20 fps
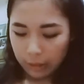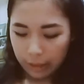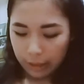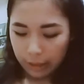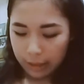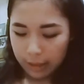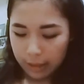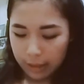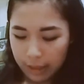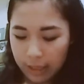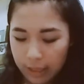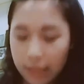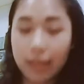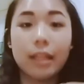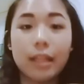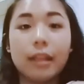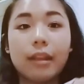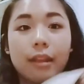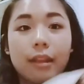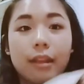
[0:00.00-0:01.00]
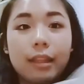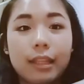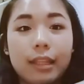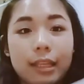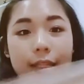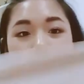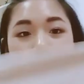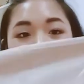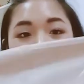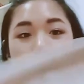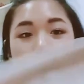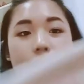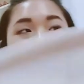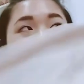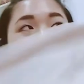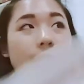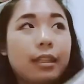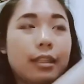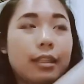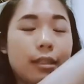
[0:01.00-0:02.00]
And
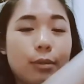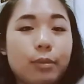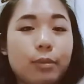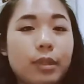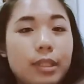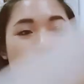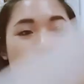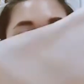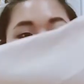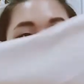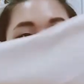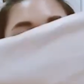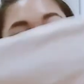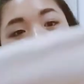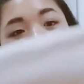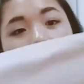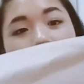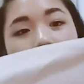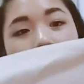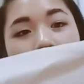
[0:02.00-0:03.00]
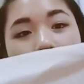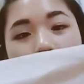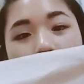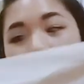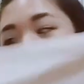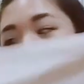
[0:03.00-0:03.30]
this was 5 ringgit as